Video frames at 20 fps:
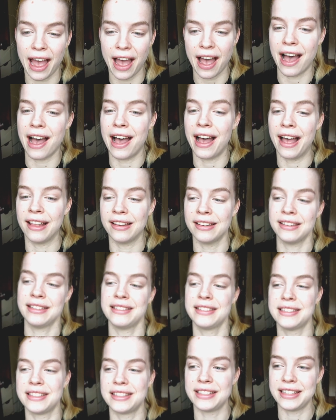
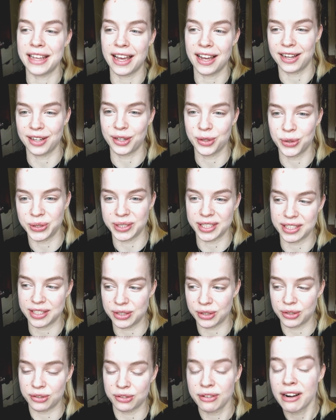and yeah, I called her
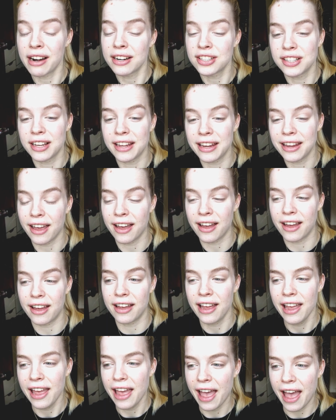to congratulate her,